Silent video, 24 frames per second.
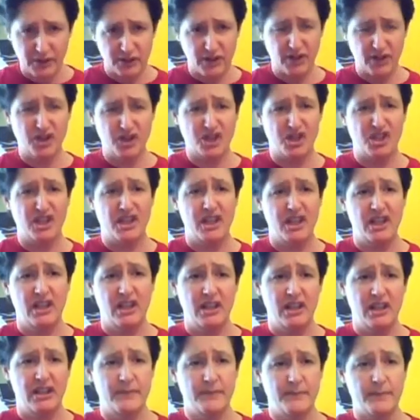position,
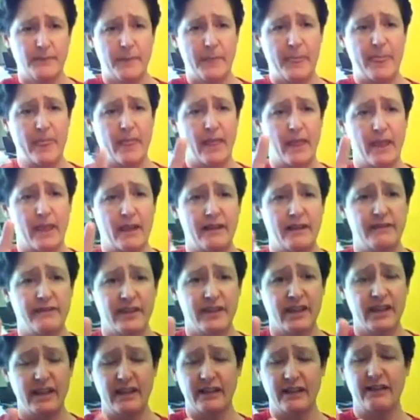I've
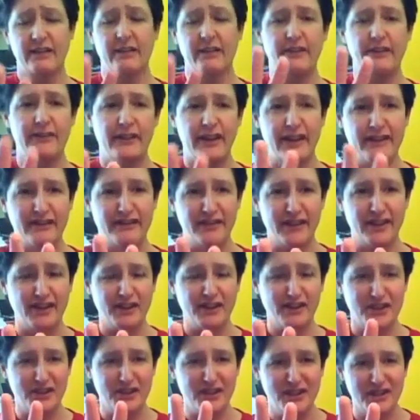got 5
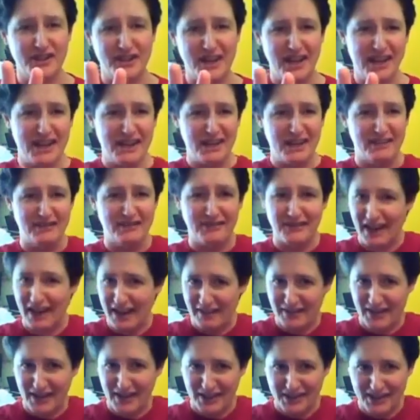fingers on this hand and
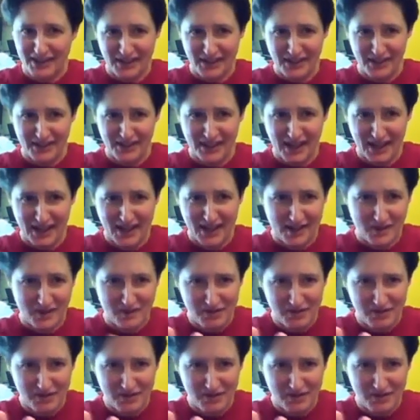5 fingers on this hand.